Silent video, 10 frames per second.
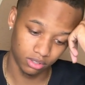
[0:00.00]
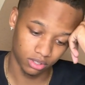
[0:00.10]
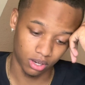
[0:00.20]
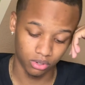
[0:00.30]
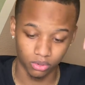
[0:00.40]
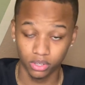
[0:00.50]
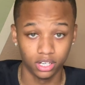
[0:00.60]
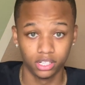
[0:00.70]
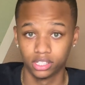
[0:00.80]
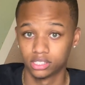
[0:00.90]
I don't know what
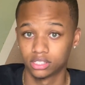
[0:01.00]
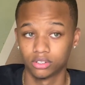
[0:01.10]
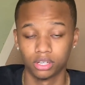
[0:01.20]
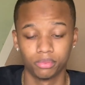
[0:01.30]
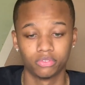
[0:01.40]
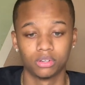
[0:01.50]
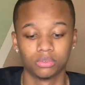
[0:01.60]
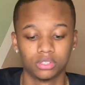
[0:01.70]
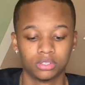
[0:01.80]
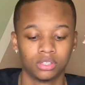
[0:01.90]
it is. Correct me if I'm
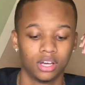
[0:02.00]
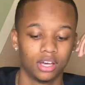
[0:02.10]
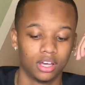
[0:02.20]
wrong.